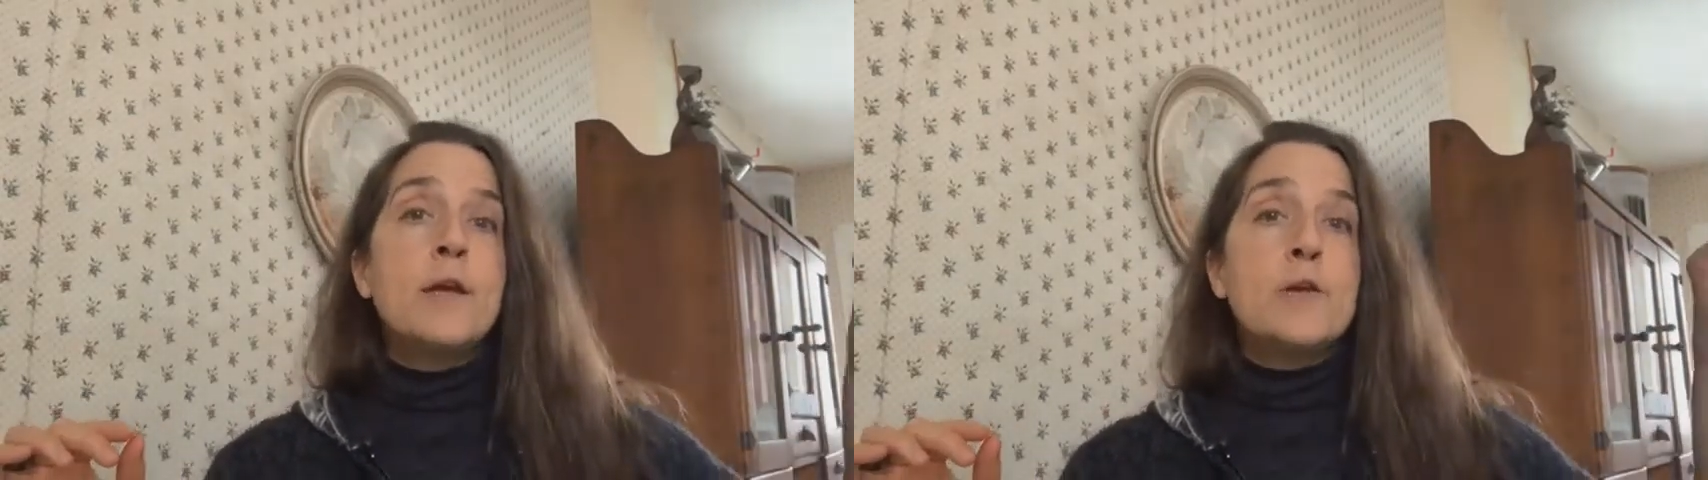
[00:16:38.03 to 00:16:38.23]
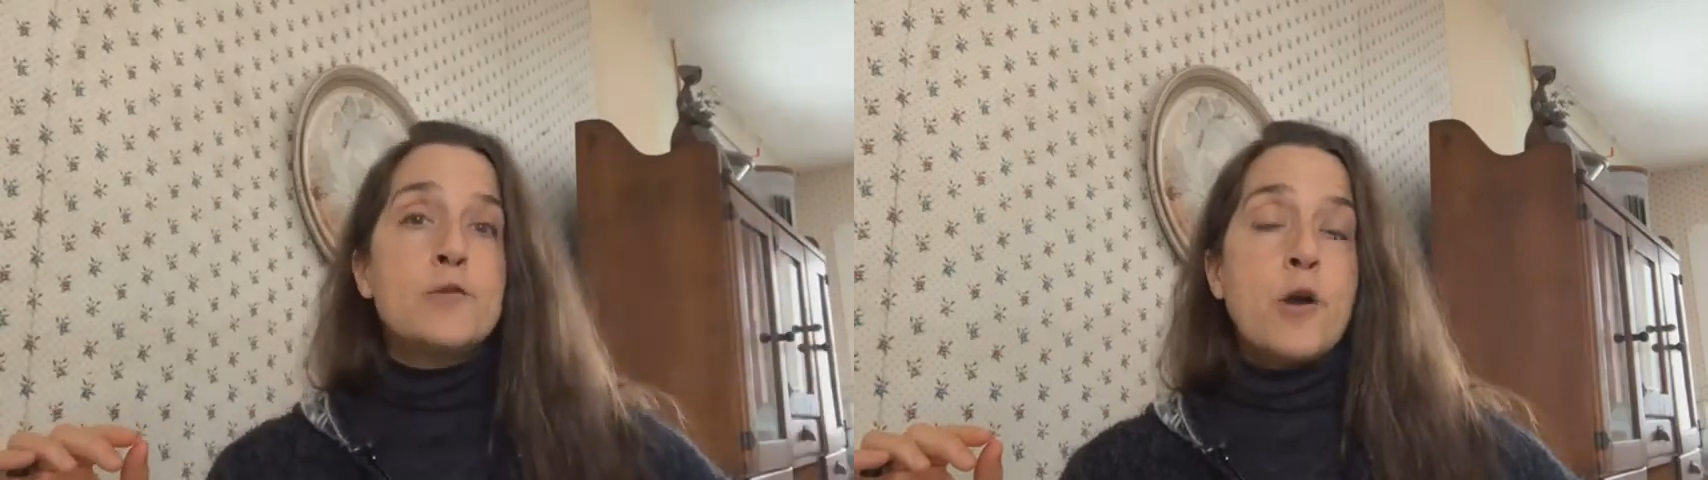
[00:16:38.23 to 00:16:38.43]

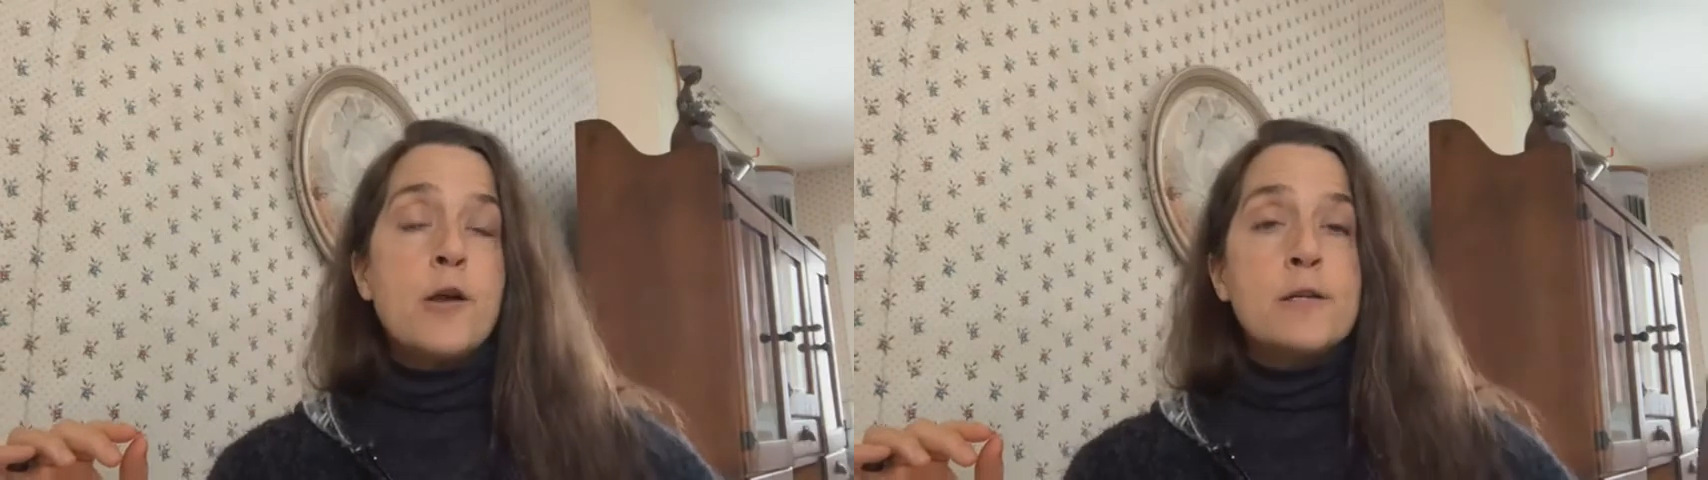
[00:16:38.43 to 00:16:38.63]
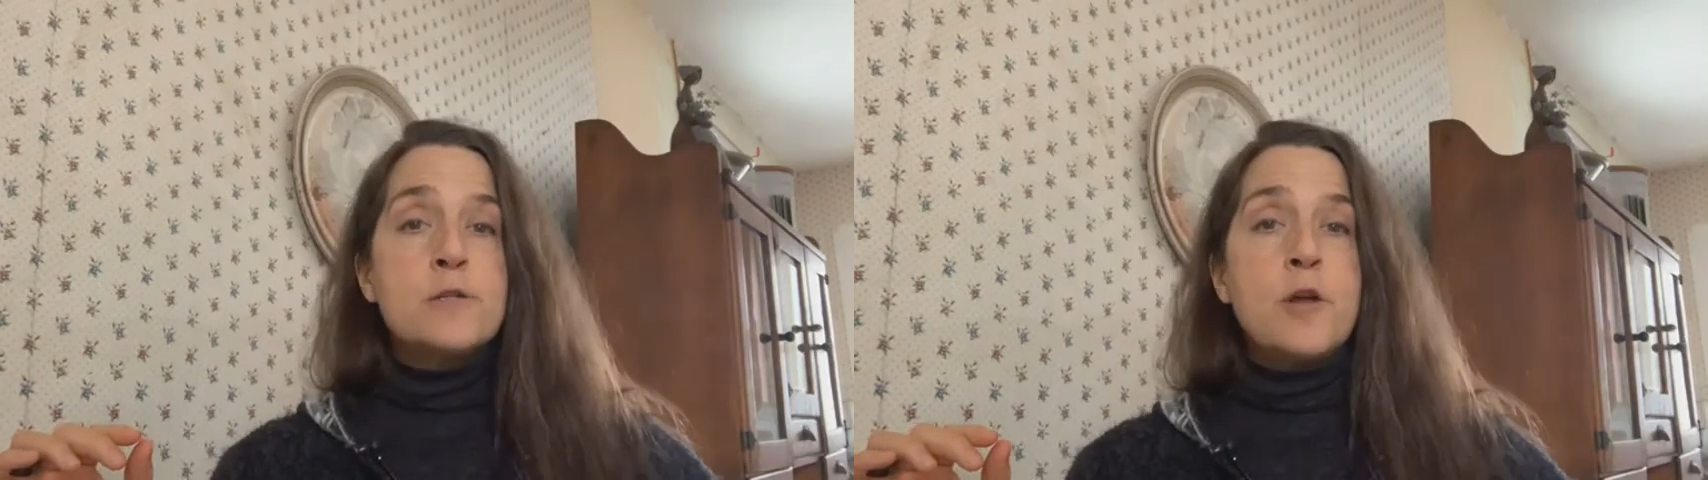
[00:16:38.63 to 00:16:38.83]
your
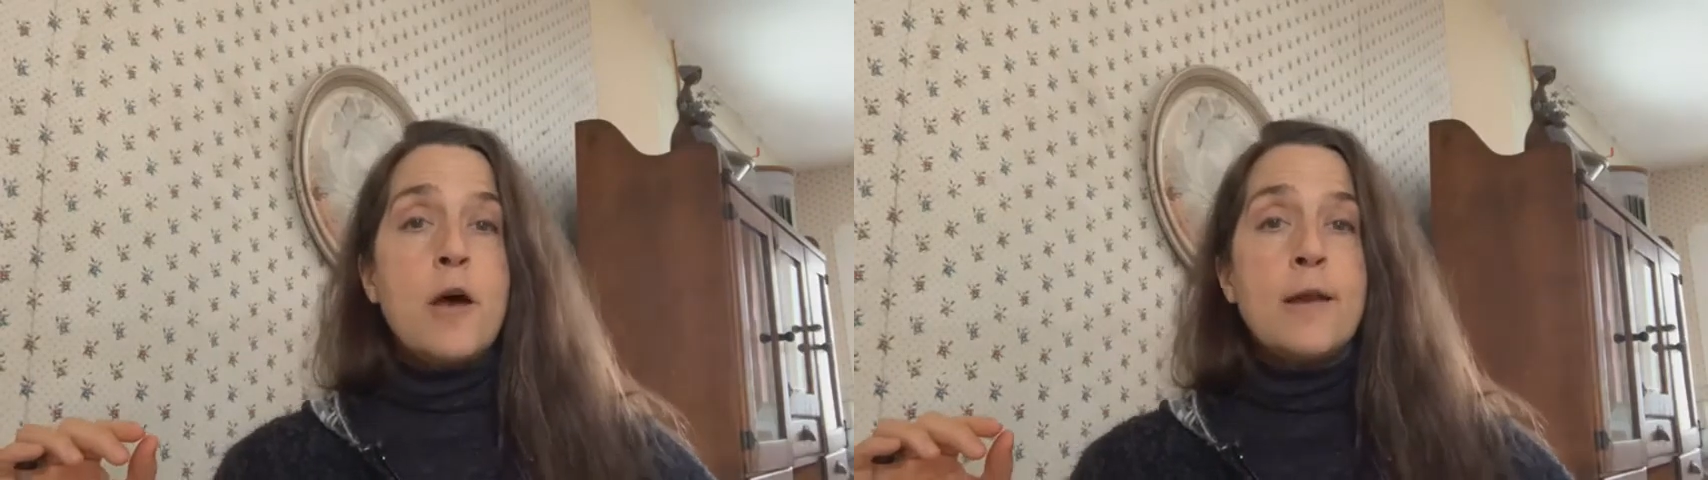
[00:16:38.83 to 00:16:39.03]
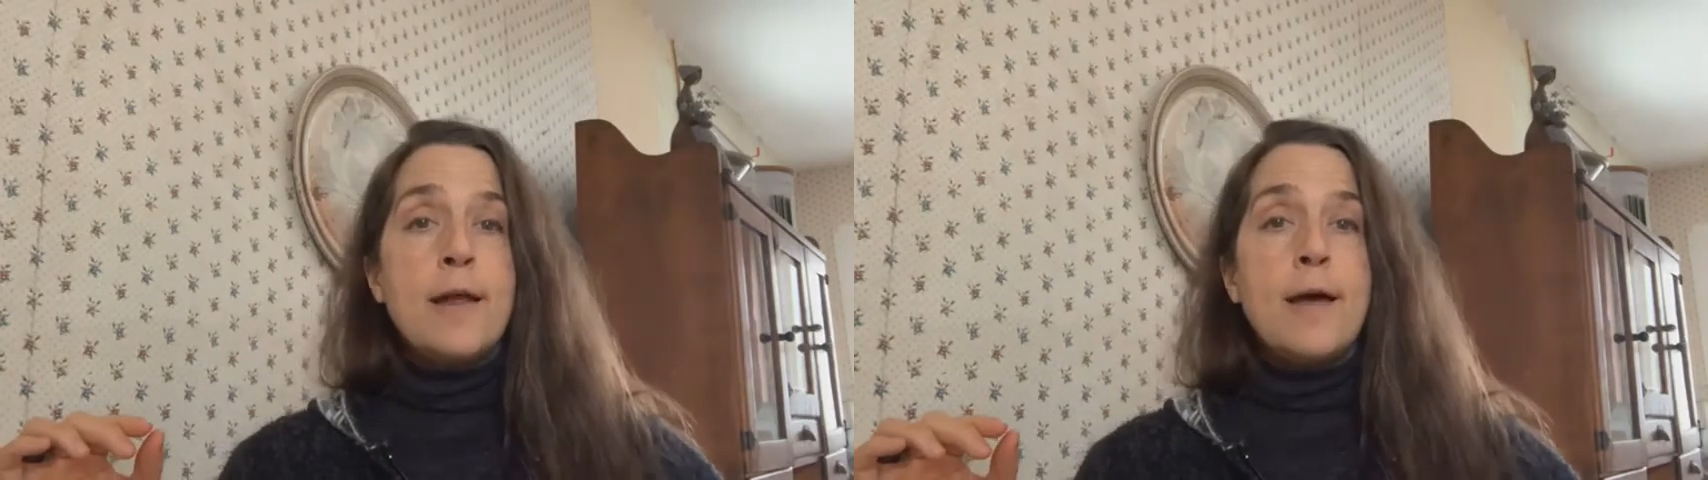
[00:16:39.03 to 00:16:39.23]
dog is
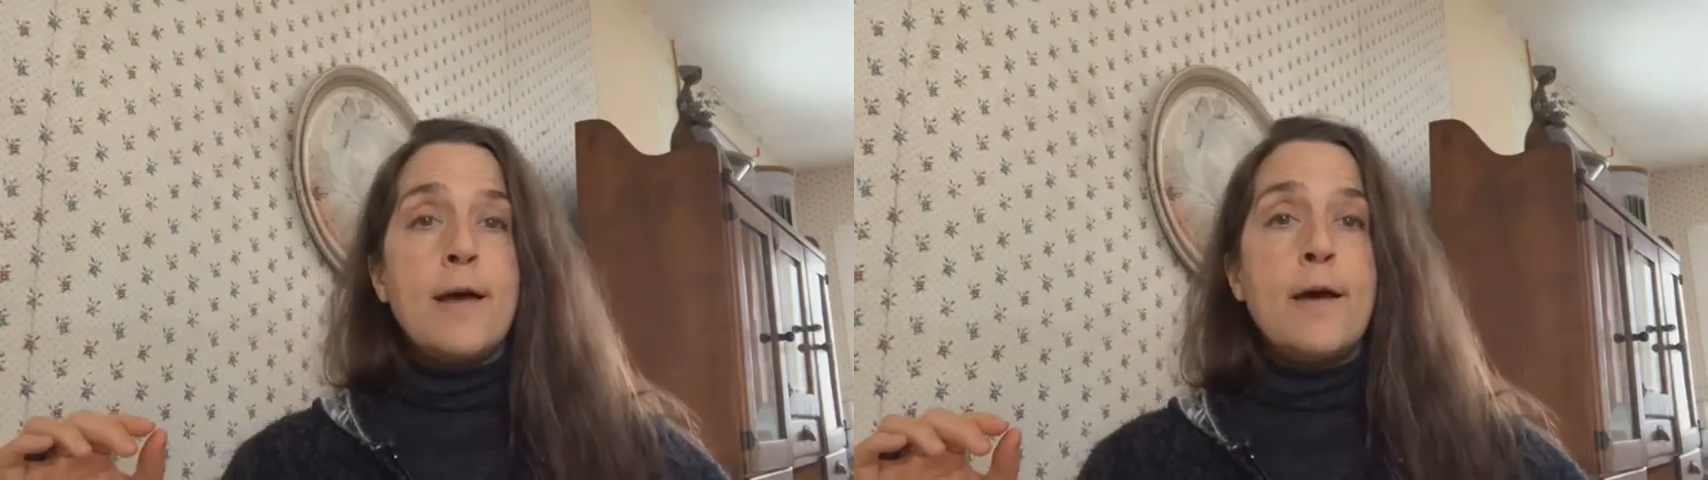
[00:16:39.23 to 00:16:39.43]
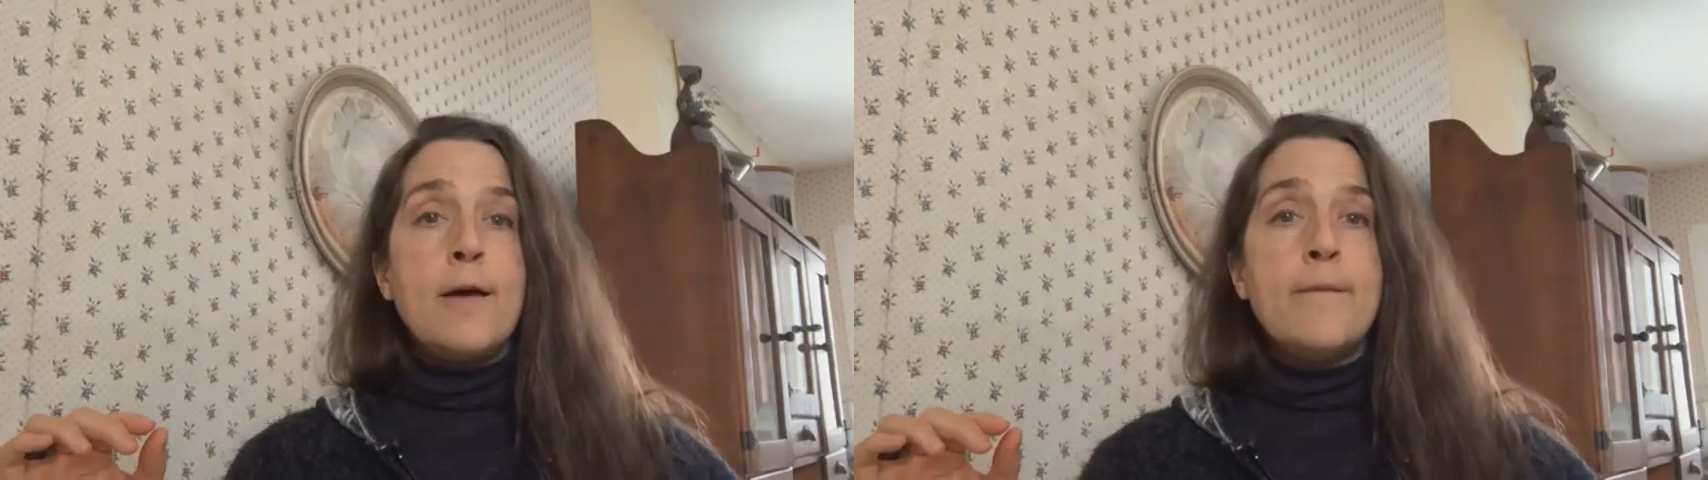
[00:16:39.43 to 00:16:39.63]
not
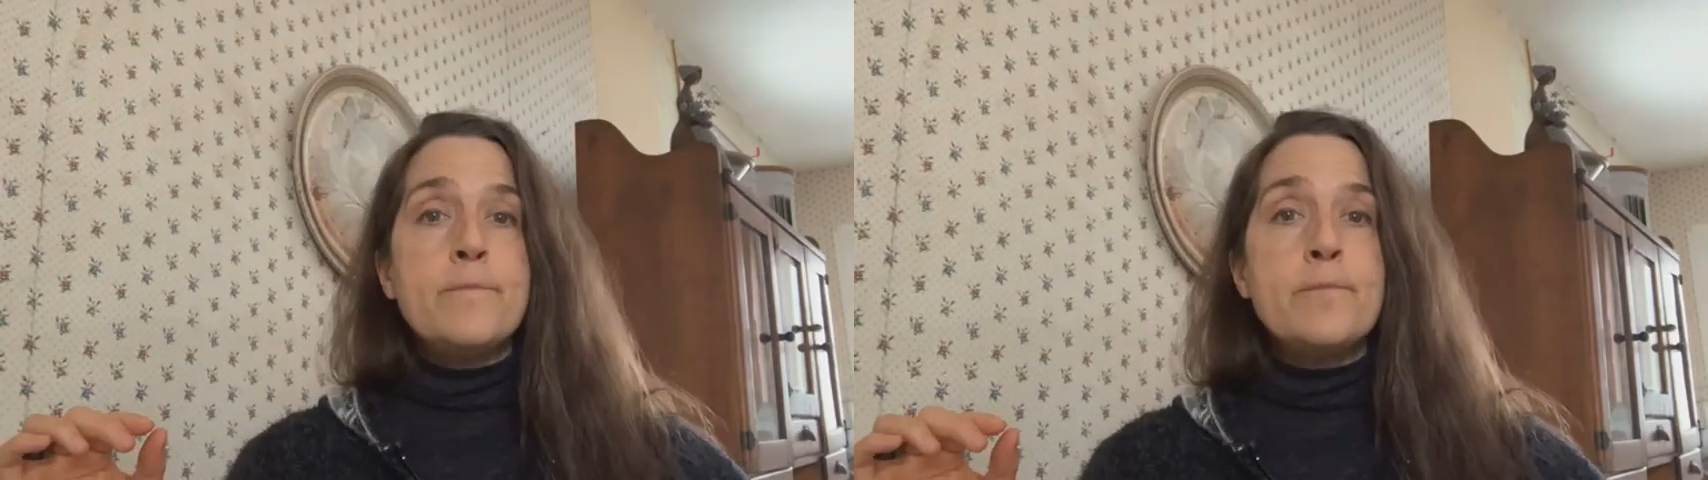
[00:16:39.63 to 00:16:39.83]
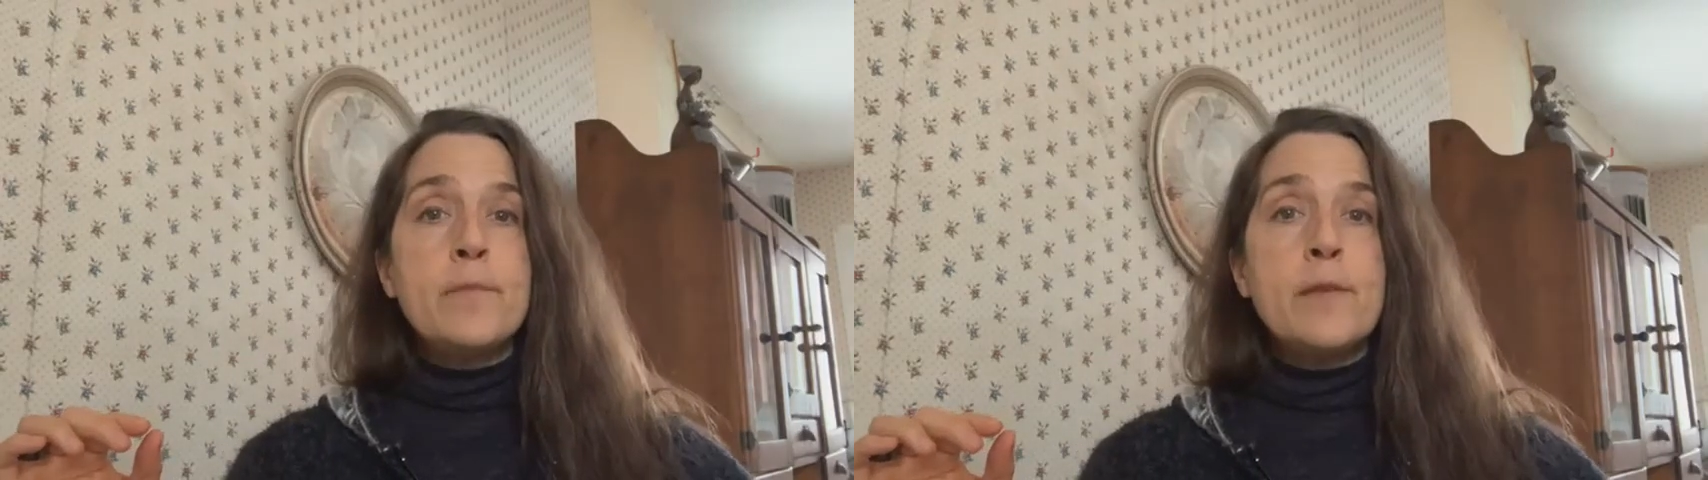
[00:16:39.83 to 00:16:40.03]
um,